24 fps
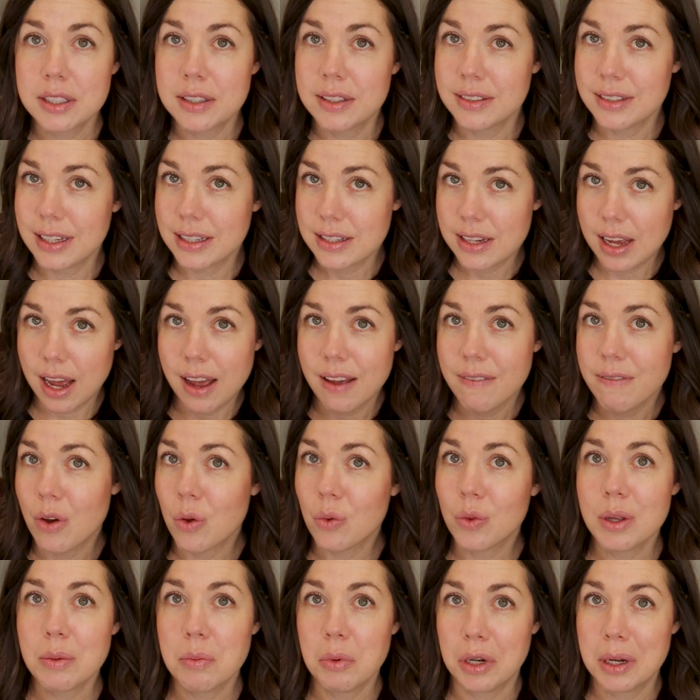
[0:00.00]
since I've
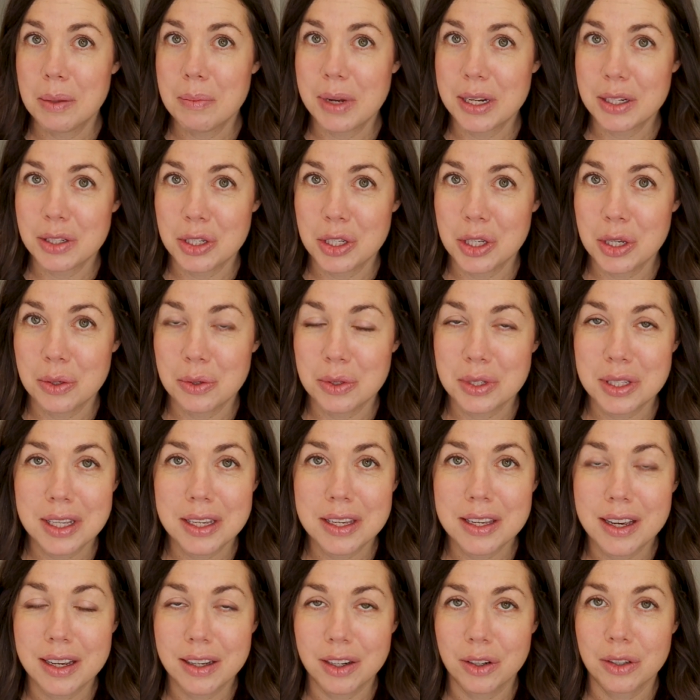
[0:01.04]
only pretty much used the
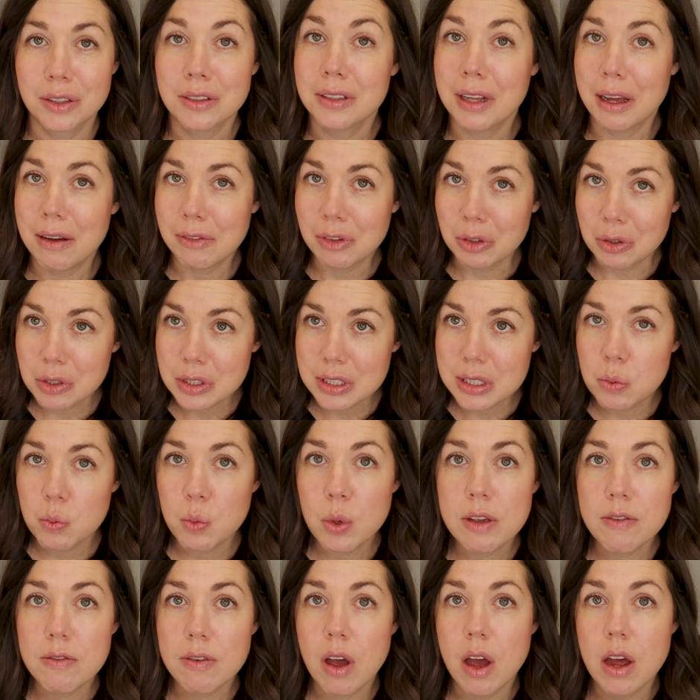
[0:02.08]
younger levels,
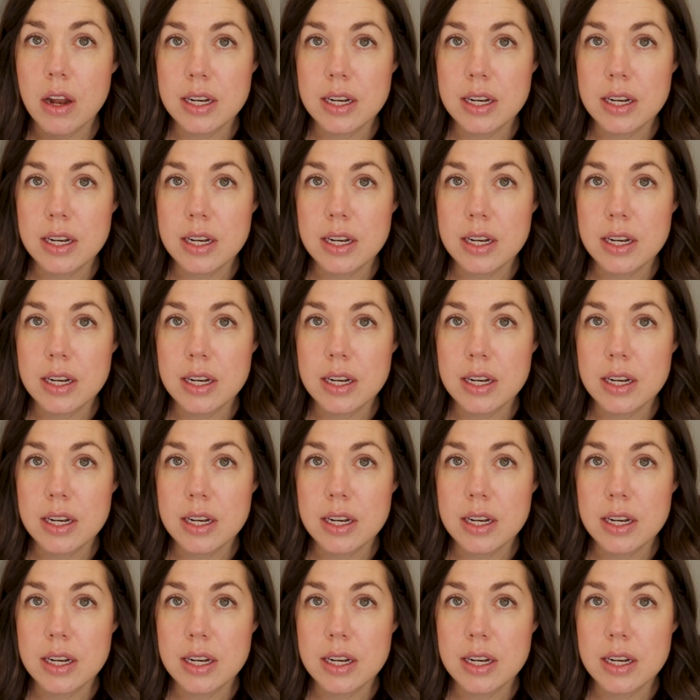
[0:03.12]
we've